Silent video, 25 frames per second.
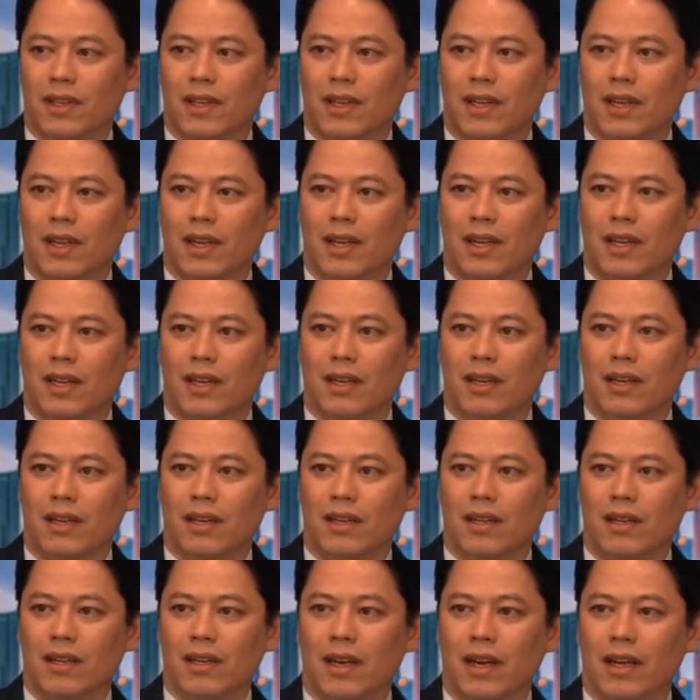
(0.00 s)

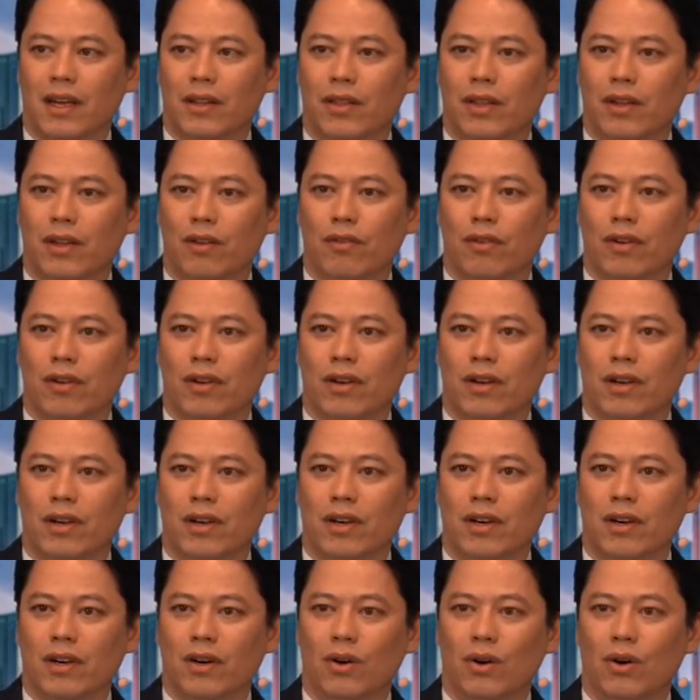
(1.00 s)
And I think
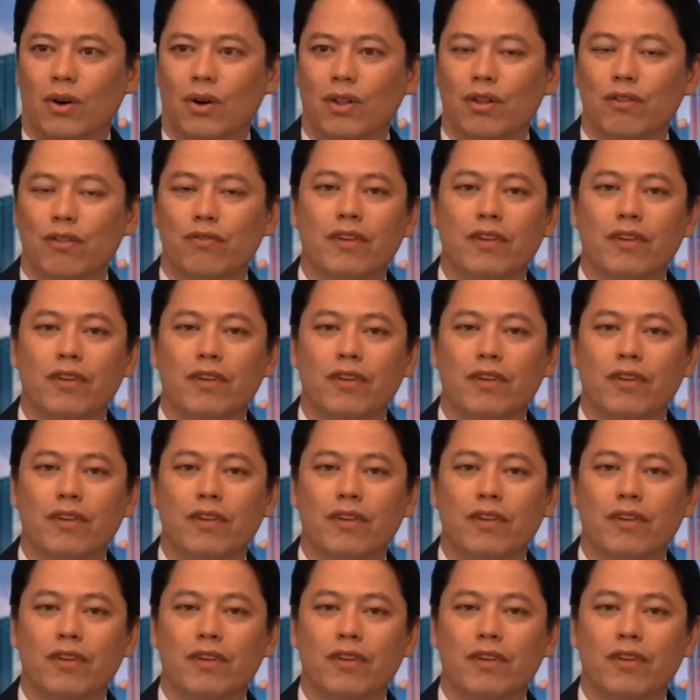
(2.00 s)
all the